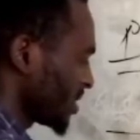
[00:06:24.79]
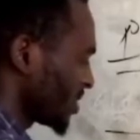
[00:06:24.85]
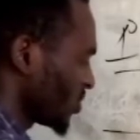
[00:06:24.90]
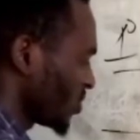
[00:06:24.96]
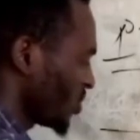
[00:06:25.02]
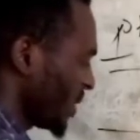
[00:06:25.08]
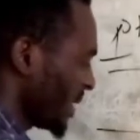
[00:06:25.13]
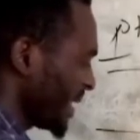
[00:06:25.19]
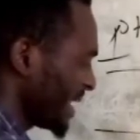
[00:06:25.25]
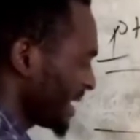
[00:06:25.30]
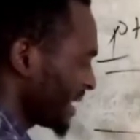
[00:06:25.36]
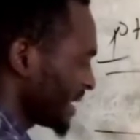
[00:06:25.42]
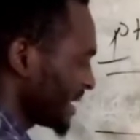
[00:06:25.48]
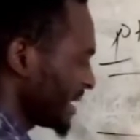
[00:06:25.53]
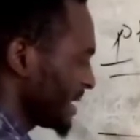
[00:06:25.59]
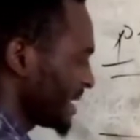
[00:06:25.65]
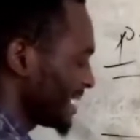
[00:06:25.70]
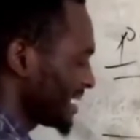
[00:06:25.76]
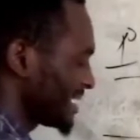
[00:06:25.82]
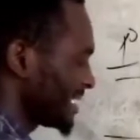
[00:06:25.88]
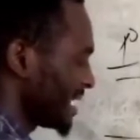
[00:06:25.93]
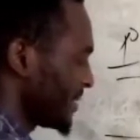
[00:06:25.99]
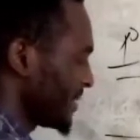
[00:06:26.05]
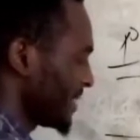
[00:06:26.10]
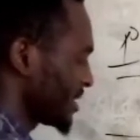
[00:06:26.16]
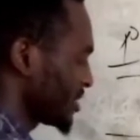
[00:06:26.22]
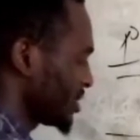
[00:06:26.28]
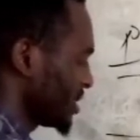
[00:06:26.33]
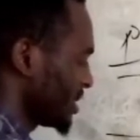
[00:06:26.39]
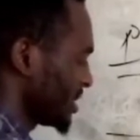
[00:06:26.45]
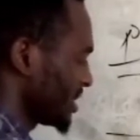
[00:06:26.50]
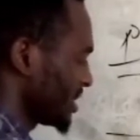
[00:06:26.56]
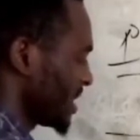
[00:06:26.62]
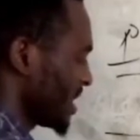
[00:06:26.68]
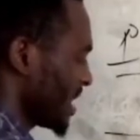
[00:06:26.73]
going in that direction
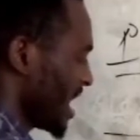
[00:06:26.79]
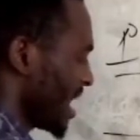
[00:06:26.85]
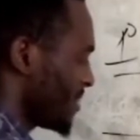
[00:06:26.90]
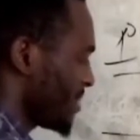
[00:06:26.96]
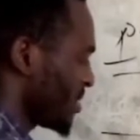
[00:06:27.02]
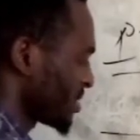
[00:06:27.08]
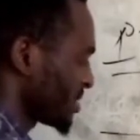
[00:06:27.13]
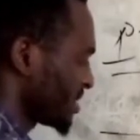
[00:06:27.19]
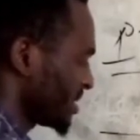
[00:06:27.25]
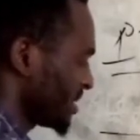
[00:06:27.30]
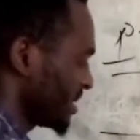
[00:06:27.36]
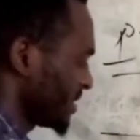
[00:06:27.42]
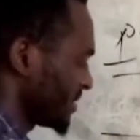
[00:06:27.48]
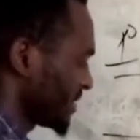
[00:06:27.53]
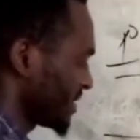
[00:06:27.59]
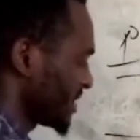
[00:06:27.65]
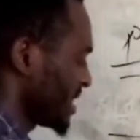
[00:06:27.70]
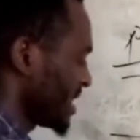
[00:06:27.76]
are positives,